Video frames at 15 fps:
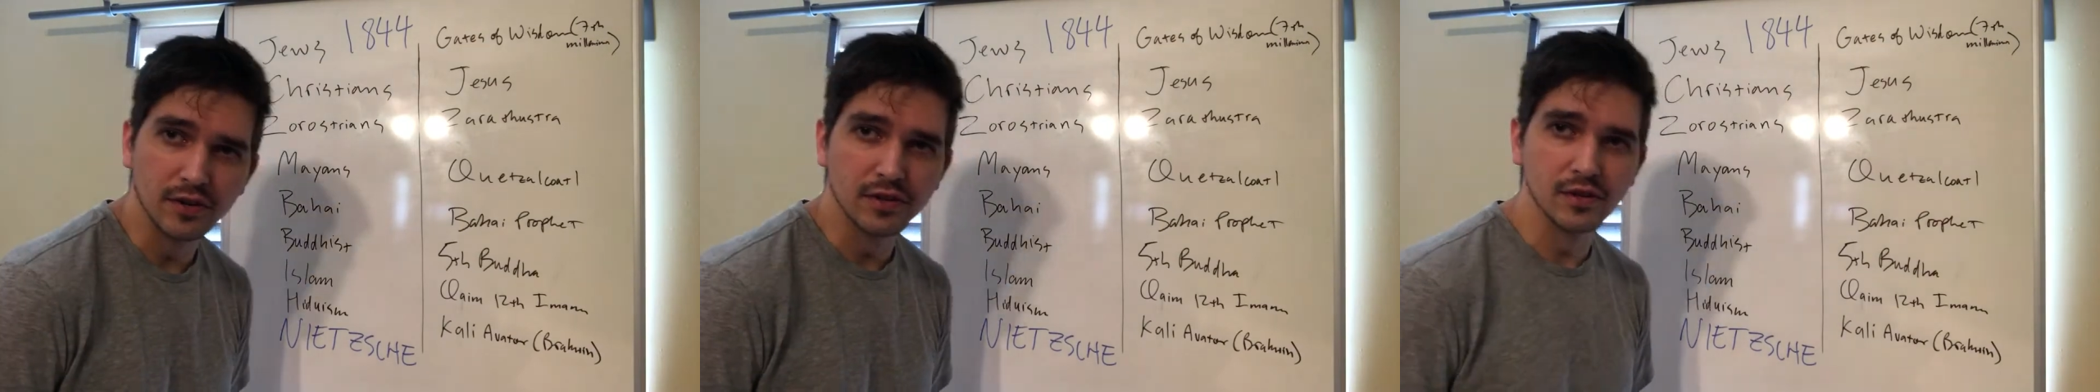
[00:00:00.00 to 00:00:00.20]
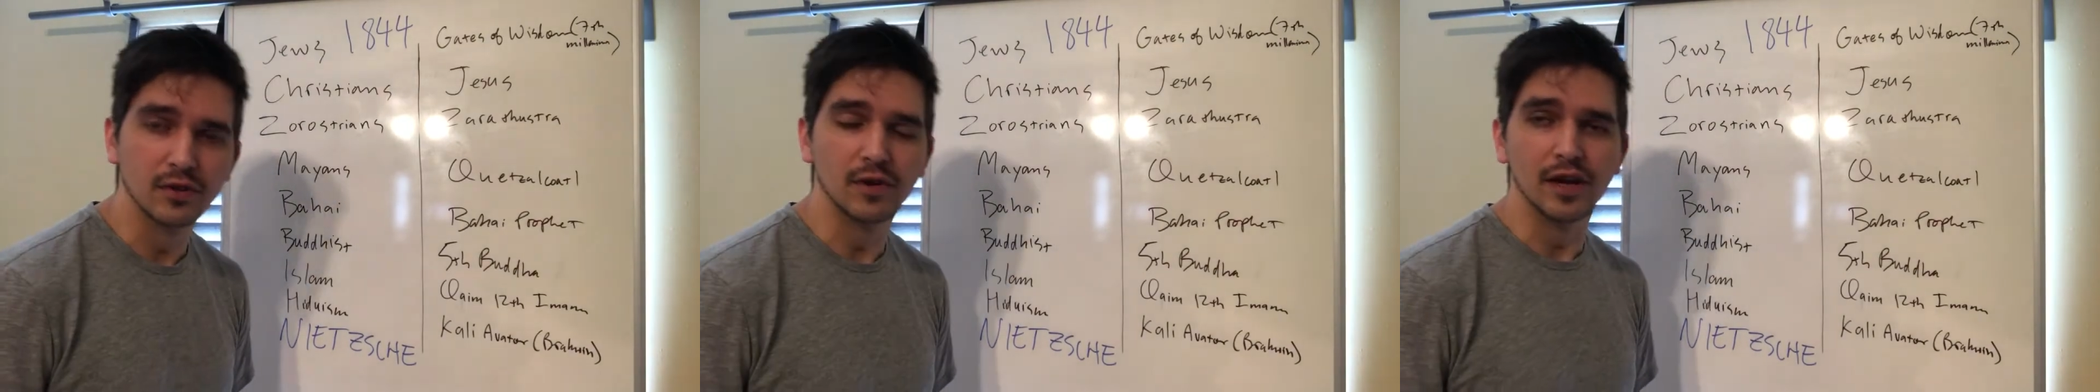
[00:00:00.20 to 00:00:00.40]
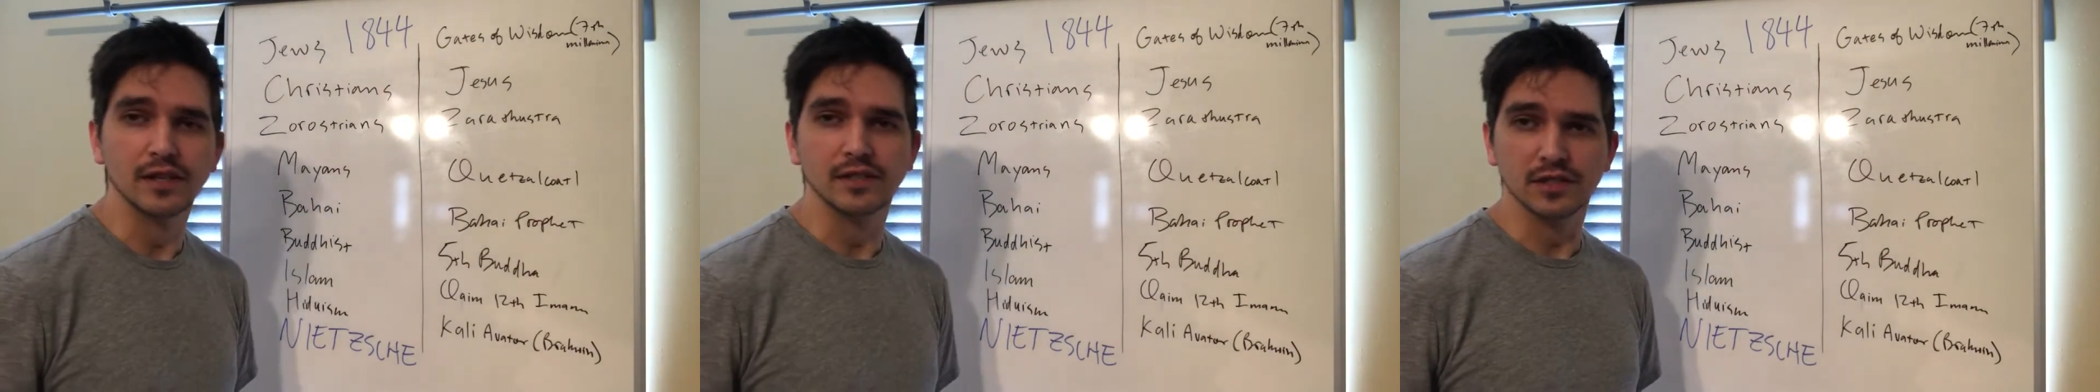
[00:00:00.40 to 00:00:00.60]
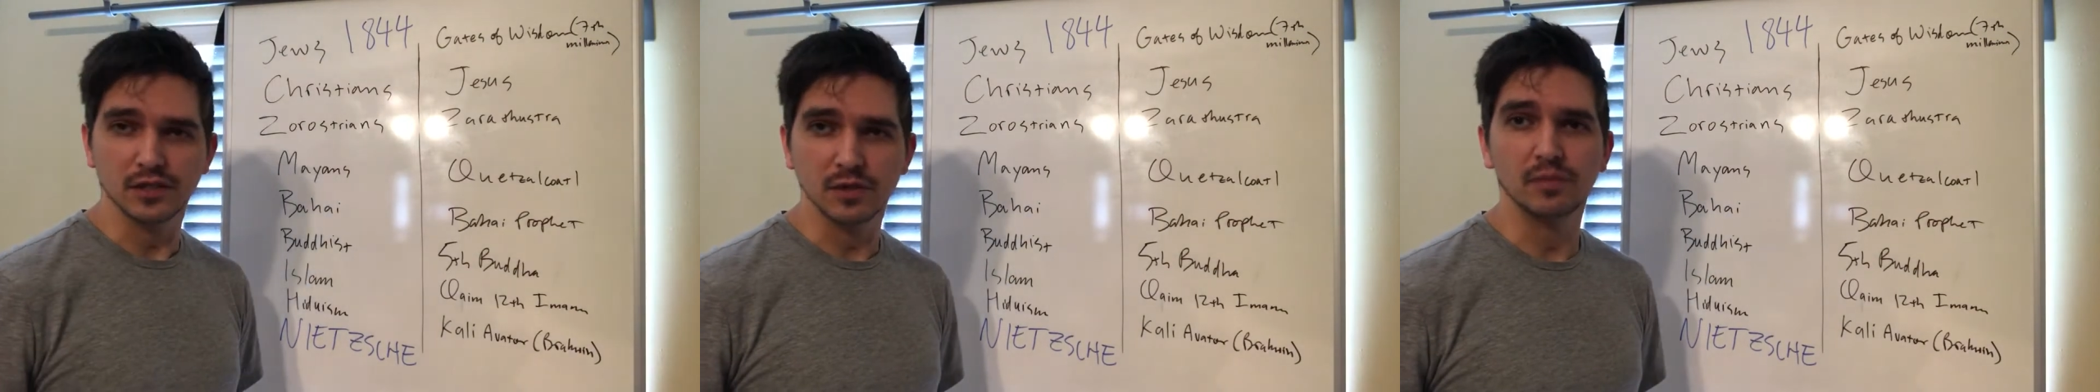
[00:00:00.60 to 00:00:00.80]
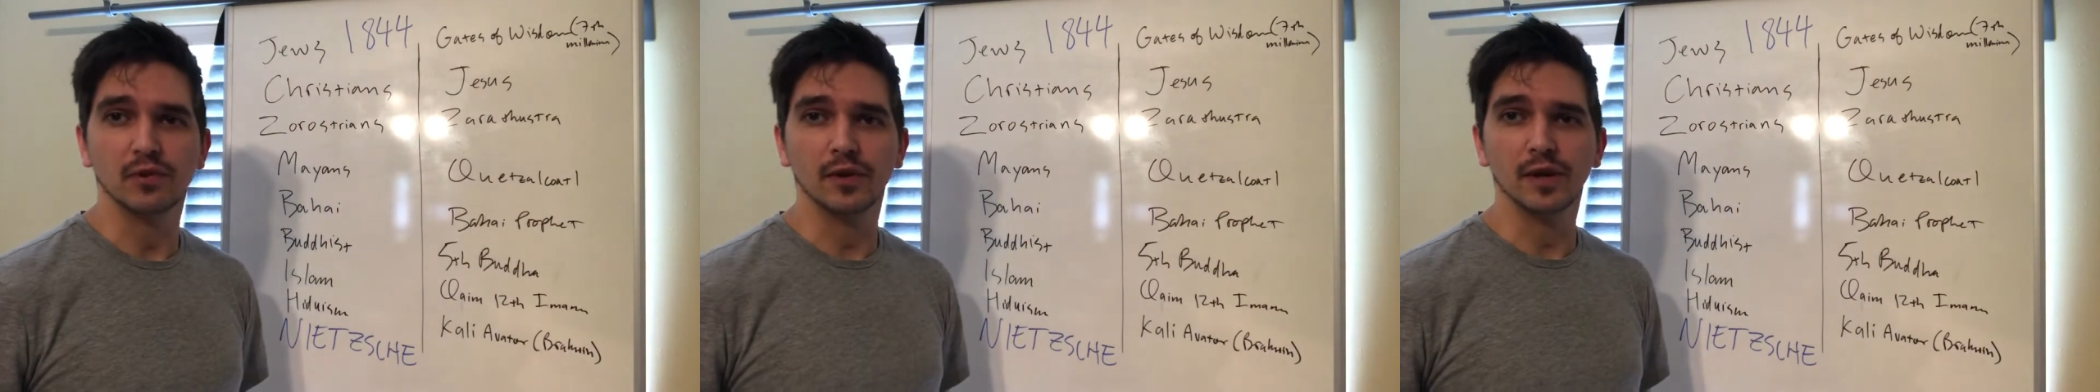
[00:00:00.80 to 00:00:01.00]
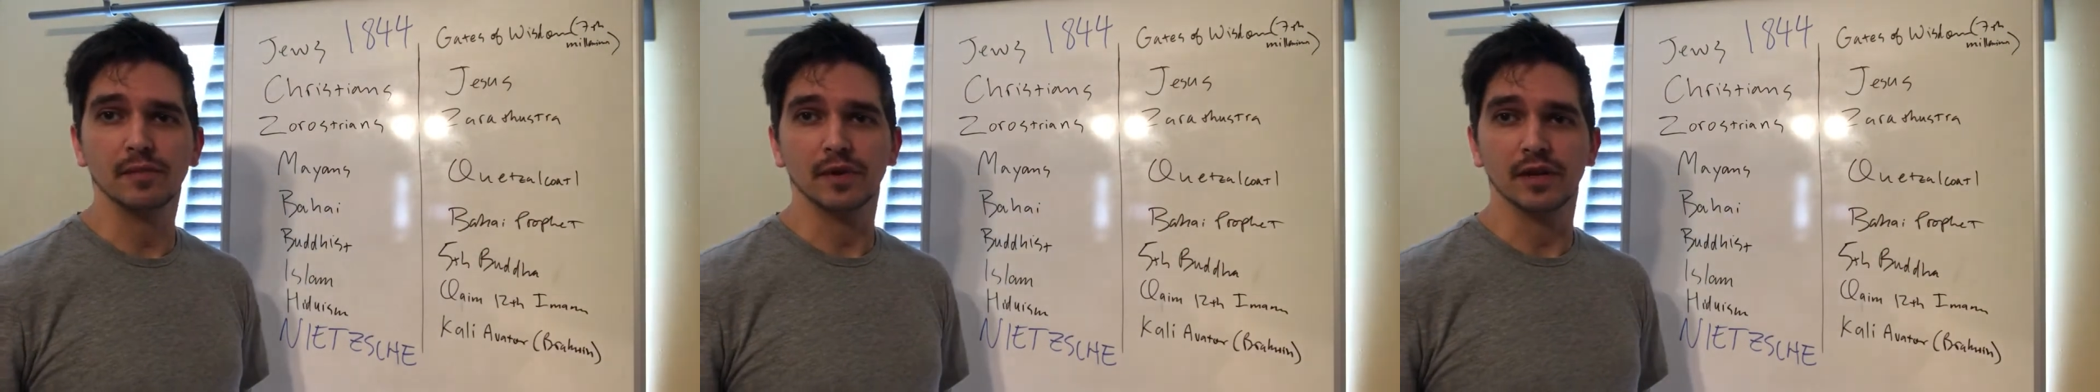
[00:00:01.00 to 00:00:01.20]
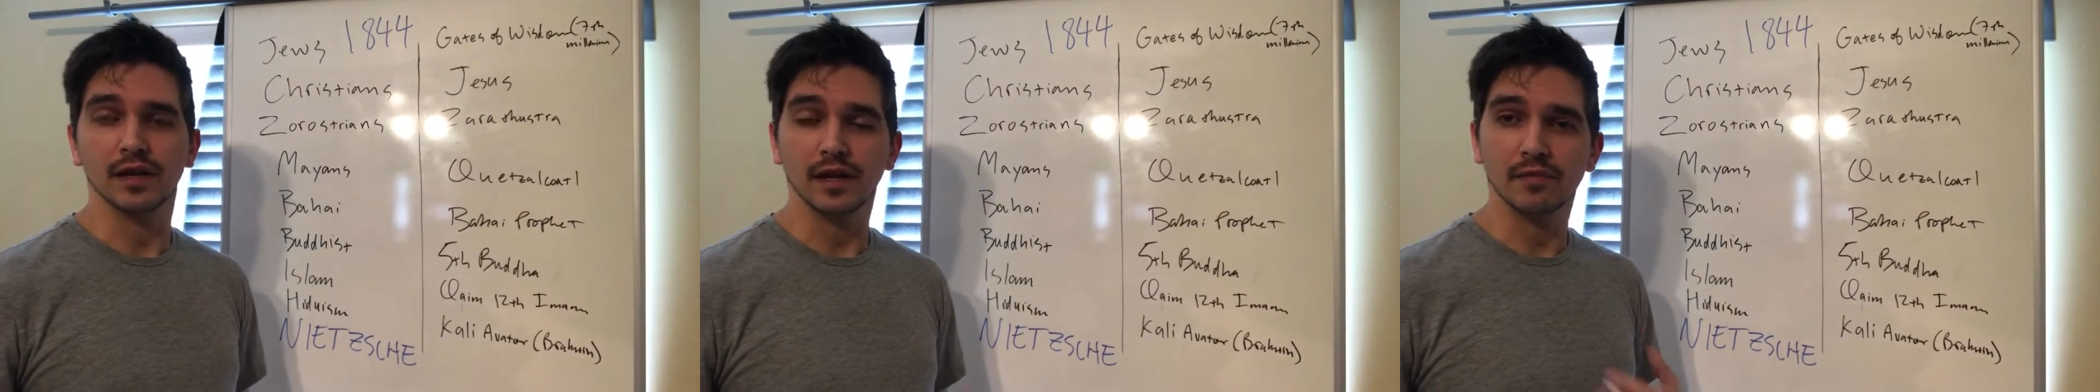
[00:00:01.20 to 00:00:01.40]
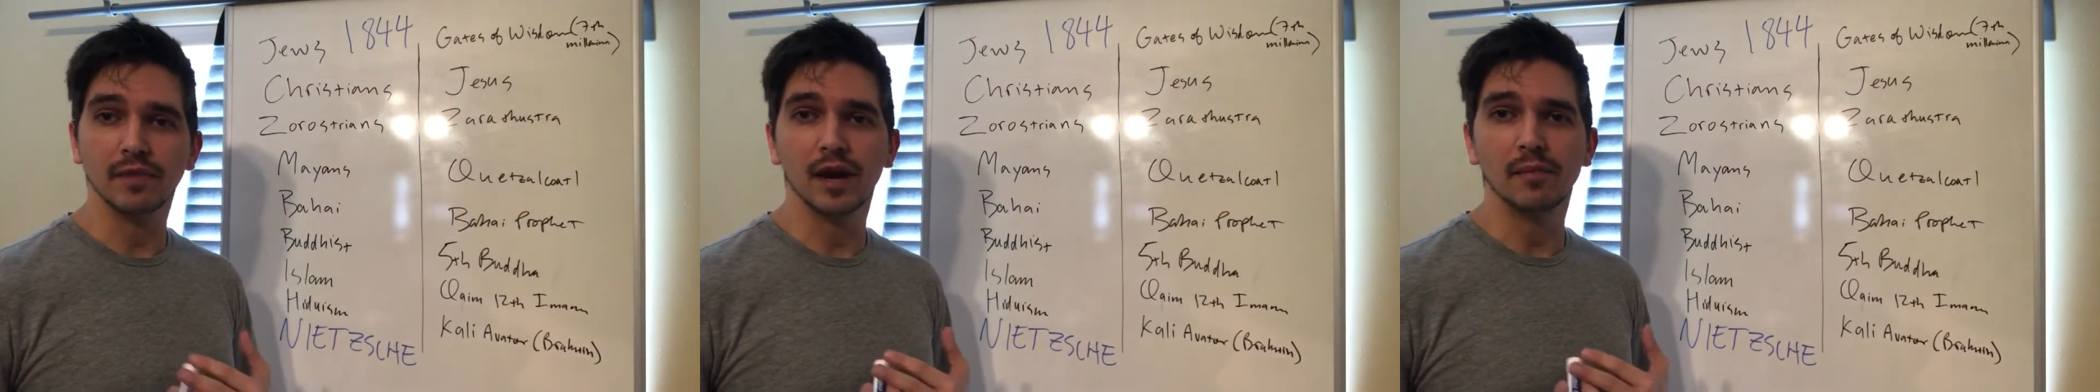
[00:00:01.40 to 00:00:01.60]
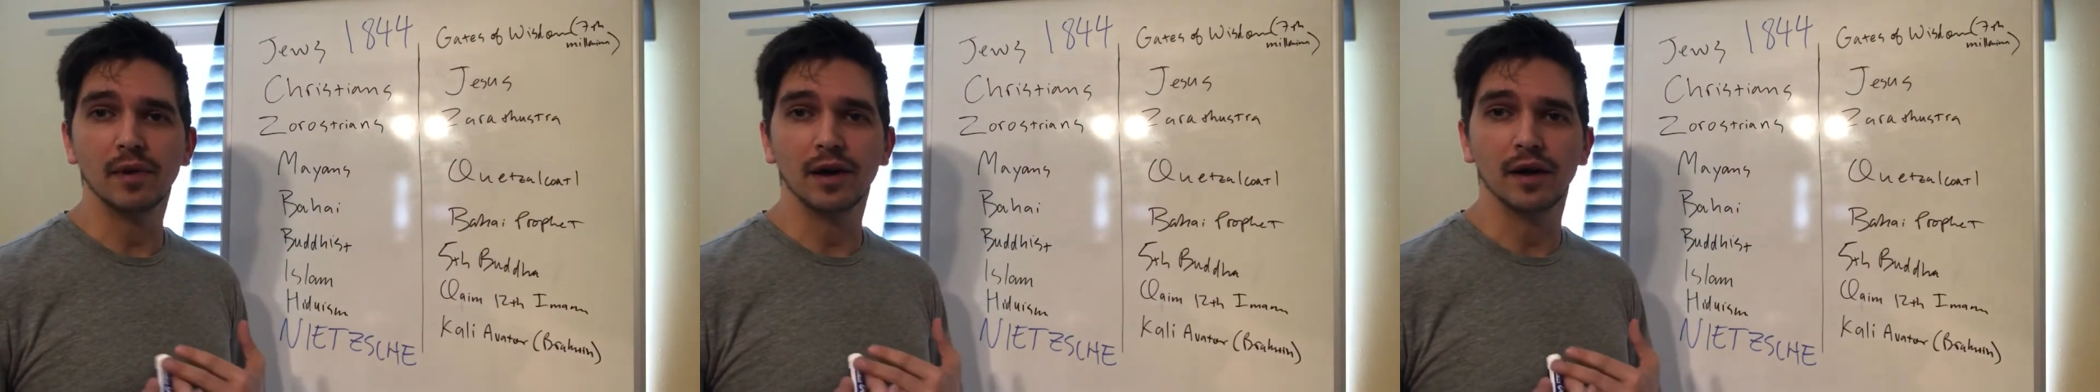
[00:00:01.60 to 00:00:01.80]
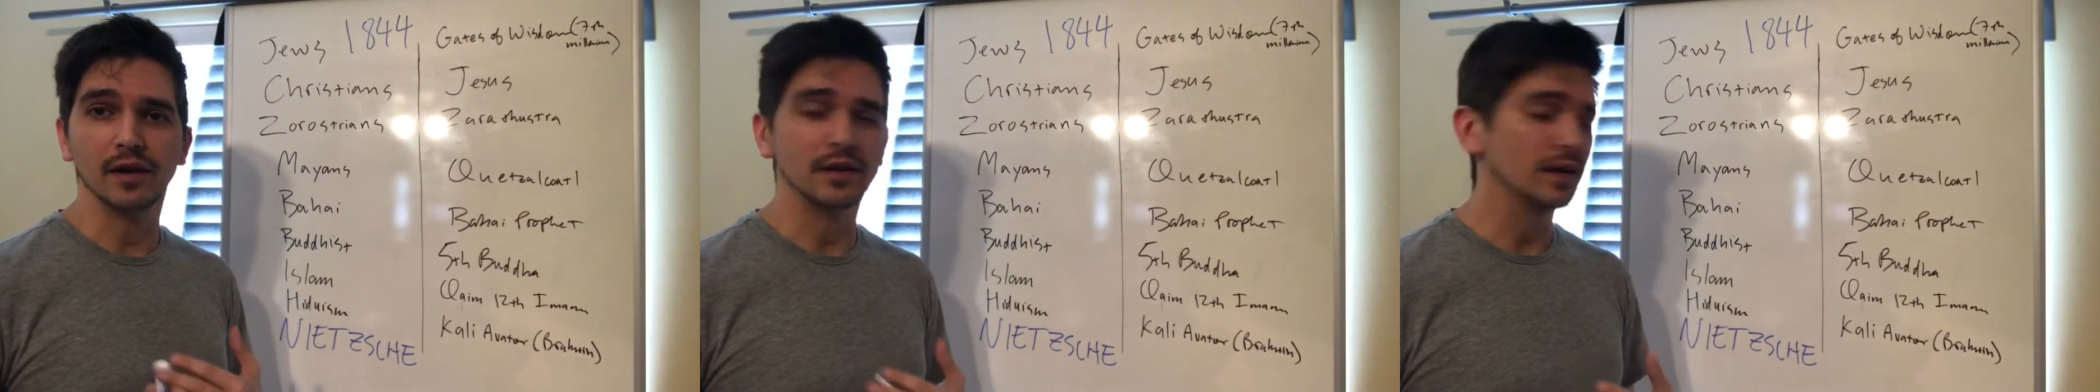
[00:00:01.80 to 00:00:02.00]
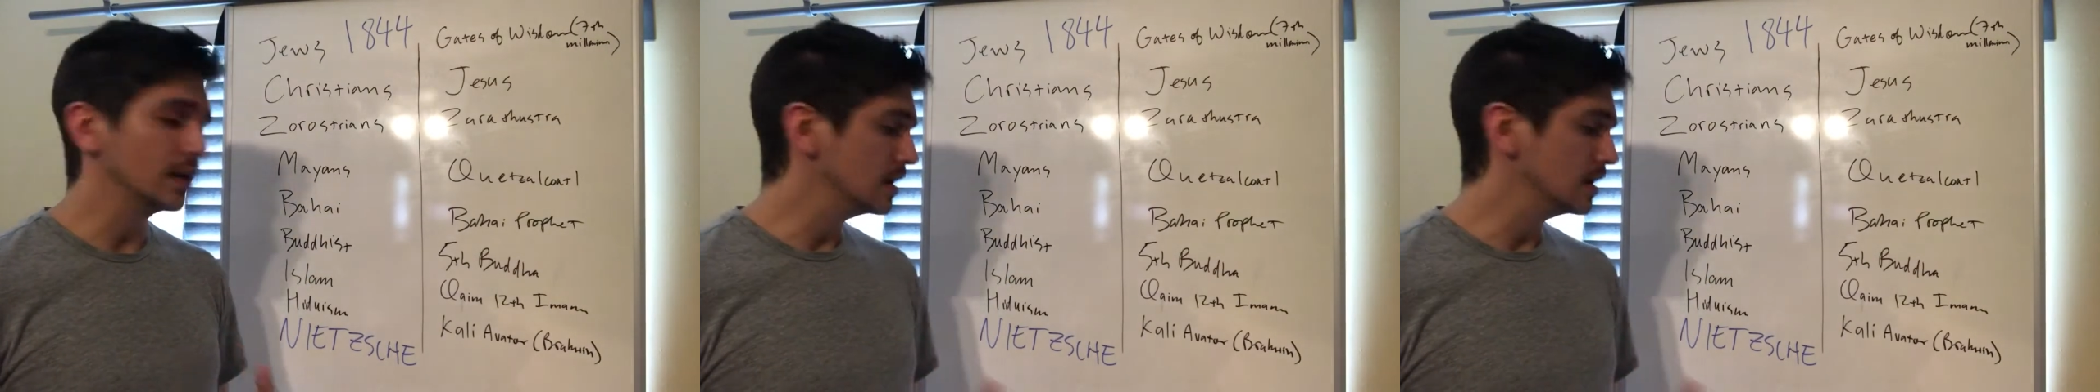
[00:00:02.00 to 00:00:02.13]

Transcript: the Great Disappointment in my mind,